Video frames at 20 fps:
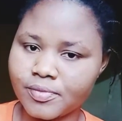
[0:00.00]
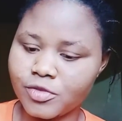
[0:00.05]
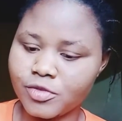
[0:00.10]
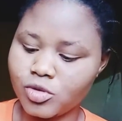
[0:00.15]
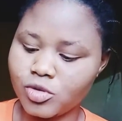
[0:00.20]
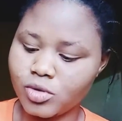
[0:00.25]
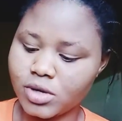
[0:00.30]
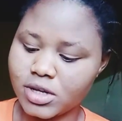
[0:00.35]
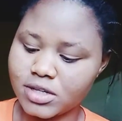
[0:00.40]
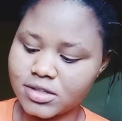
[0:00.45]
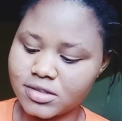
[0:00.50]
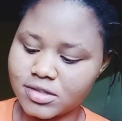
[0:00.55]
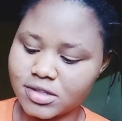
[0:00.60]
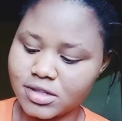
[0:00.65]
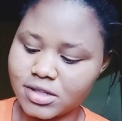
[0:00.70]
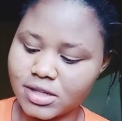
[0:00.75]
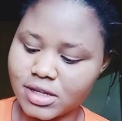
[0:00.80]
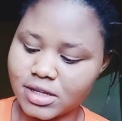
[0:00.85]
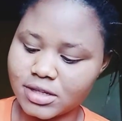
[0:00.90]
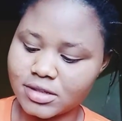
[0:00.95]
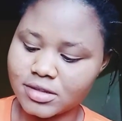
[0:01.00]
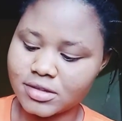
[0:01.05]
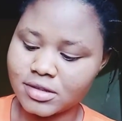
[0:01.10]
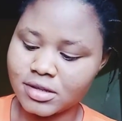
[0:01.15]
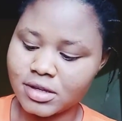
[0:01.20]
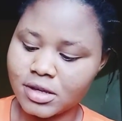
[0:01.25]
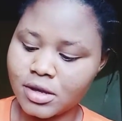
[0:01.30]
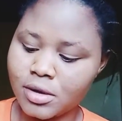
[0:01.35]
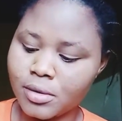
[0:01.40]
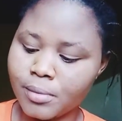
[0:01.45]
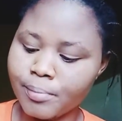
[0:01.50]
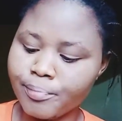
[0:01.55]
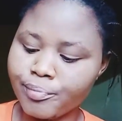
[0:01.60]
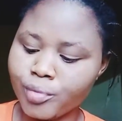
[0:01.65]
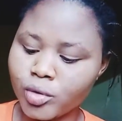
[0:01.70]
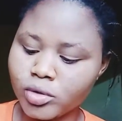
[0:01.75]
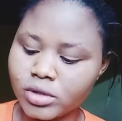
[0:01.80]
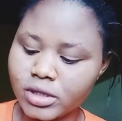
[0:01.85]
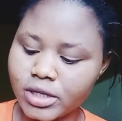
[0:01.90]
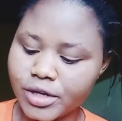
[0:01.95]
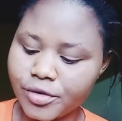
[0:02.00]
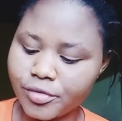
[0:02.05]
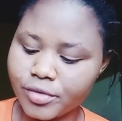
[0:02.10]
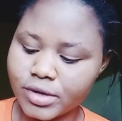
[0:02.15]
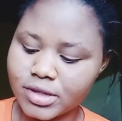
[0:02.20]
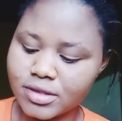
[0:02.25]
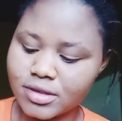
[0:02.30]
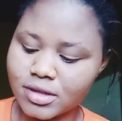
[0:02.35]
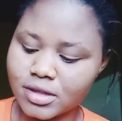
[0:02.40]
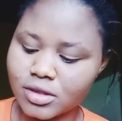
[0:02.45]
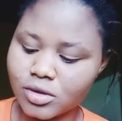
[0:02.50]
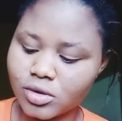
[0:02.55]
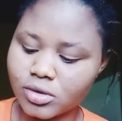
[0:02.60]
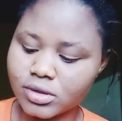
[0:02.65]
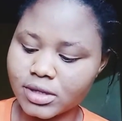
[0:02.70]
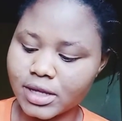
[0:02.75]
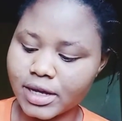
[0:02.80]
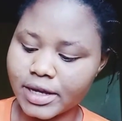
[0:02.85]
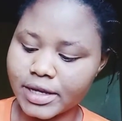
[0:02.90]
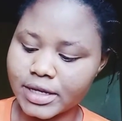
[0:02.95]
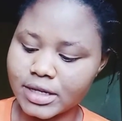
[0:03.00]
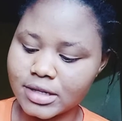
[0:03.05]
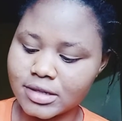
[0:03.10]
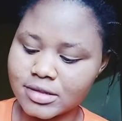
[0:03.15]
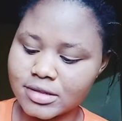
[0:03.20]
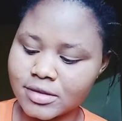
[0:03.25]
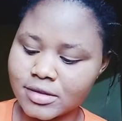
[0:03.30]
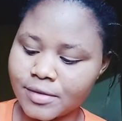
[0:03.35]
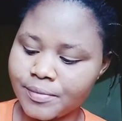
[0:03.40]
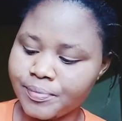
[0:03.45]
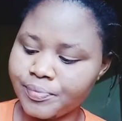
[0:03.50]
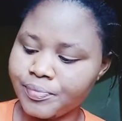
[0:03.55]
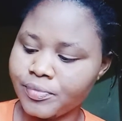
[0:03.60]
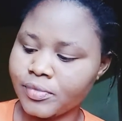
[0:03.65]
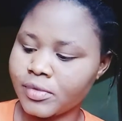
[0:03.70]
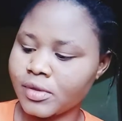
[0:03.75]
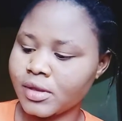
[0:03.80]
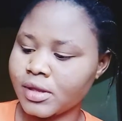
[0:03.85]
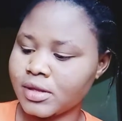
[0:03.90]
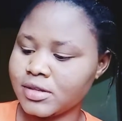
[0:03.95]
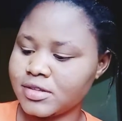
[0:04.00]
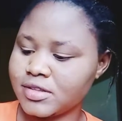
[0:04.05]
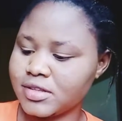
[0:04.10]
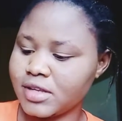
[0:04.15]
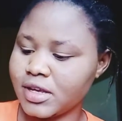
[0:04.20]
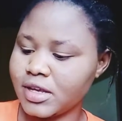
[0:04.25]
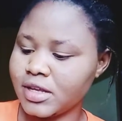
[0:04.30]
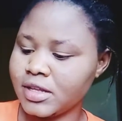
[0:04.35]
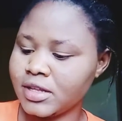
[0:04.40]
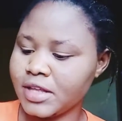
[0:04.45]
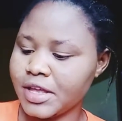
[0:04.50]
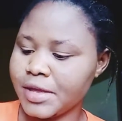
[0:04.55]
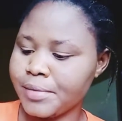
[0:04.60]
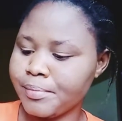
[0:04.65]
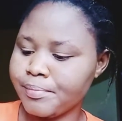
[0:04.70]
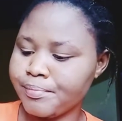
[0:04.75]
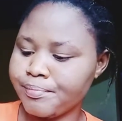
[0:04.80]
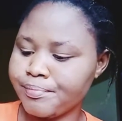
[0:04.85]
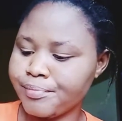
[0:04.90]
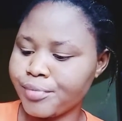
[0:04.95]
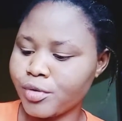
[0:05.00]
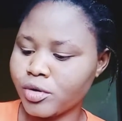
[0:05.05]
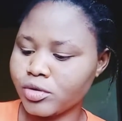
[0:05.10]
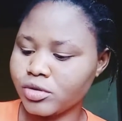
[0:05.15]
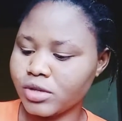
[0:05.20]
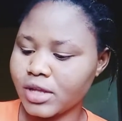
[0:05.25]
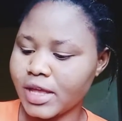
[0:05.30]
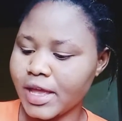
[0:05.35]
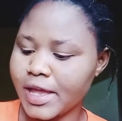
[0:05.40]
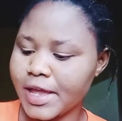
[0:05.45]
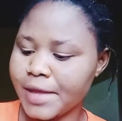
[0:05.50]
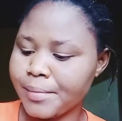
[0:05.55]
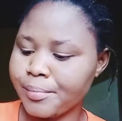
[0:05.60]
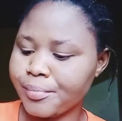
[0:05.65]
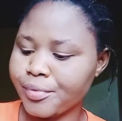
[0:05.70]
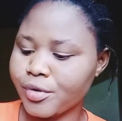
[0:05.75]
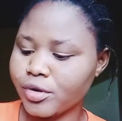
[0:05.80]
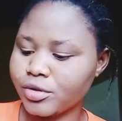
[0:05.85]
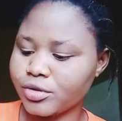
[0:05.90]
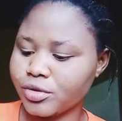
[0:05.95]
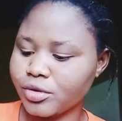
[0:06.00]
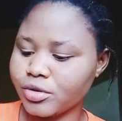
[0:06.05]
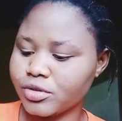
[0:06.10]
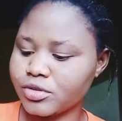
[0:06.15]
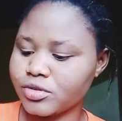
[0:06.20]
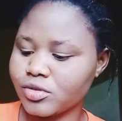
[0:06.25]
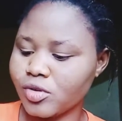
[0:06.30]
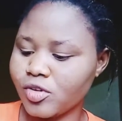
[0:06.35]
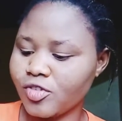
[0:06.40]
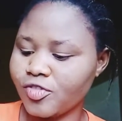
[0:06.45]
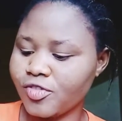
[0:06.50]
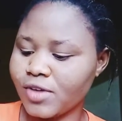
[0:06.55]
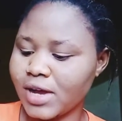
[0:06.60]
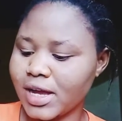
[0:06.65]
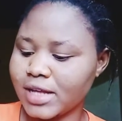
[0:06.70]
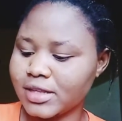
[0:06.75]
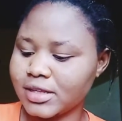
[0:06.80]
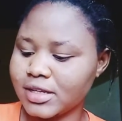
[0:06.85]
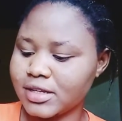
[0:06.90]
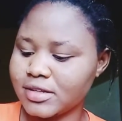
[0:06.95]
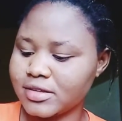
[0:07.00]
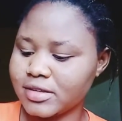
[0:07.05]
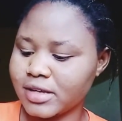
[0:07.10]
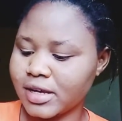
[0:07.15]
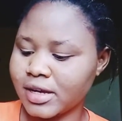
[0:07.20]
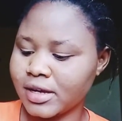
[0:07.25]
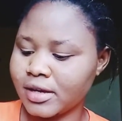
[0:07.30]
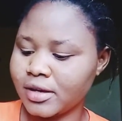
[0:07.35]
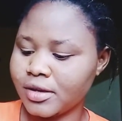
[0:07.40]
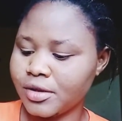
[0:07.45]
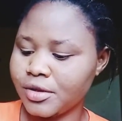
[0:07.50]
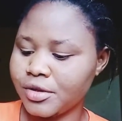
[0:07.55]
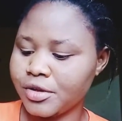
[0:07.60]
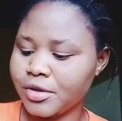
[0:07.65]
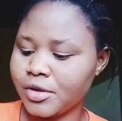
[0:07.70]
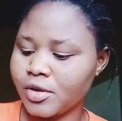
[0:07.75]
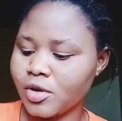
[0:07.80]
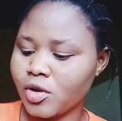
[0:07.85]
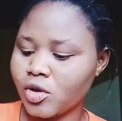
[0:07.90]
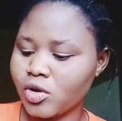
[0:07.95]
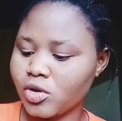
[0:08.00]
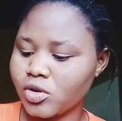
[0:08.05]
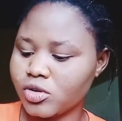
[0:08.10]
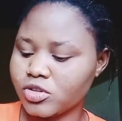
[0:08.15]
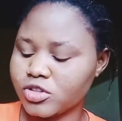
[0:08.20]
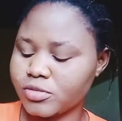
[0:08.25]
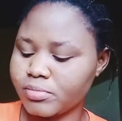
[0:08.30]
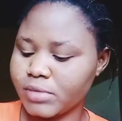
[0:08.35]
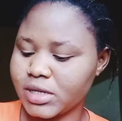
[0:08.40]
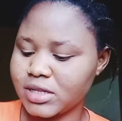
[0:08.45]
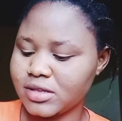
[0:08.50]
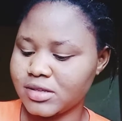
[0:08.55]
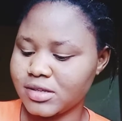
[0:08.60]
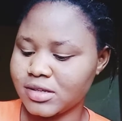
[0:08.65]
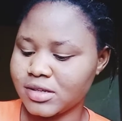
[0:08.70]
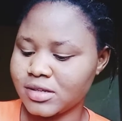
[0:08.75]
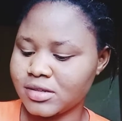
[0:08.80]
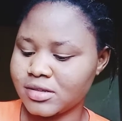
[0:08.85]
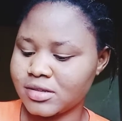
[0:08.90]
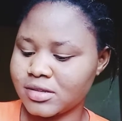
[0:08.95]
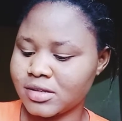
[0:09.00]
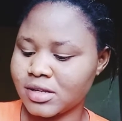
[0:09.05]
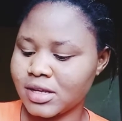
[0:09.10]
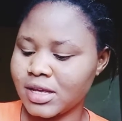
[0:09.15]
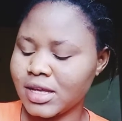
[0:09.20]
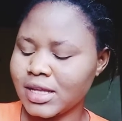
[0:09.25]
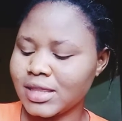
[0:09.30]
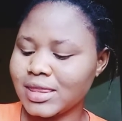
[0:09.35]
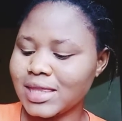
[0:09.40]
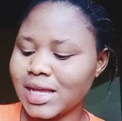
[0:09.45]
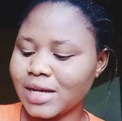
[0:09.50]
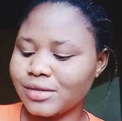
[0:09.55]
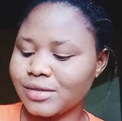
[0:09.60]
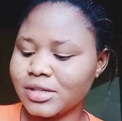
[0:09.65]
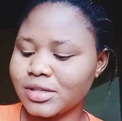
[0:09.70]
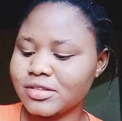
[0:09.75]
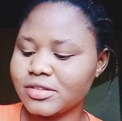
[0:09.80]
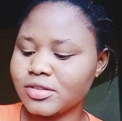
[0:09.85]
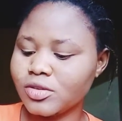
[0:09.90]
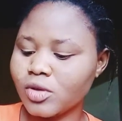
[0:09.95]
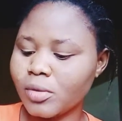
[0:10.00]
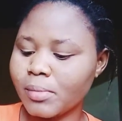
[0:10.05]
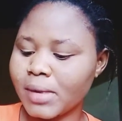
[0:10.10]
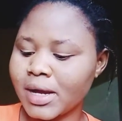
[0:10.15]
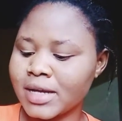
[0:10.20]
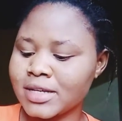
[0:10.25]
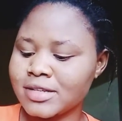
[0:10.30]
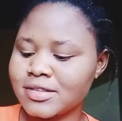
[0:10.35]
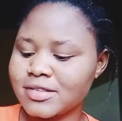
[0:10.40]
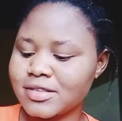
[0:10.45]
You can see that boldly written under it, saying a product of aneeza cosmetics. Now this number is